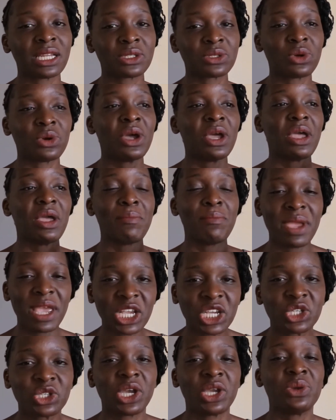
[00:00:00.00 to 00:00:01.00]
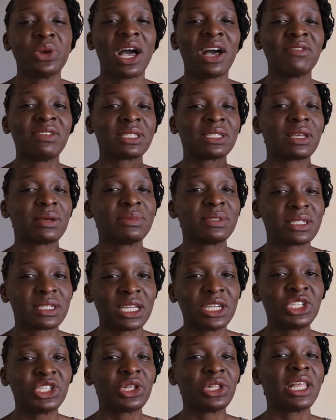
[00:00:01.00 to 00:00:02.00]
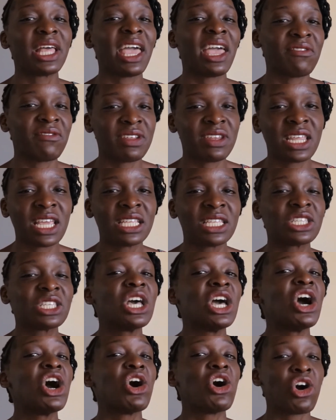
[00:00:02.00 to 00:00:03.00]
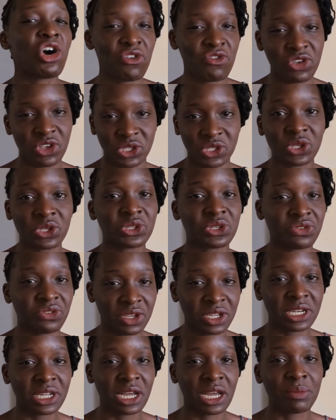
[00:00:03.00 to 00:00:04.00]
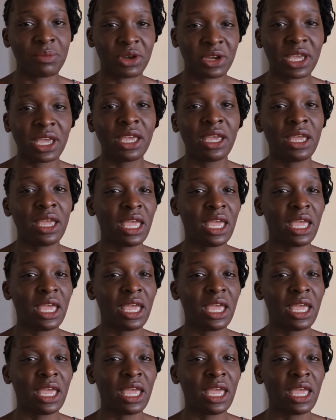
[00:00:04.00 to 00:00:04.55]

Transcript: So make sure you have a substantial evidence of your source of income, okay?